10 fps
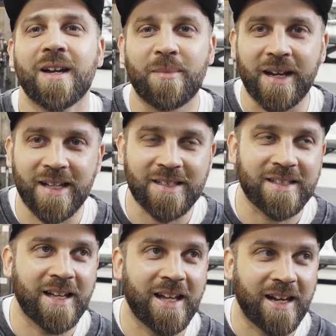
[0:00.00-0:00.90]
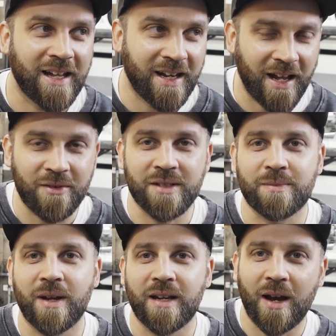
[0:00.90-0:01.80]
but that's an
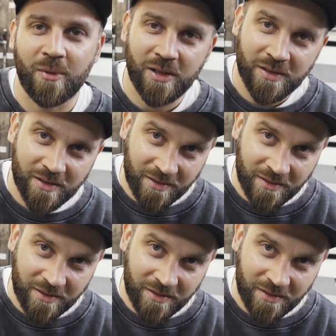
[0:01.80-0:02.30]
announcement I will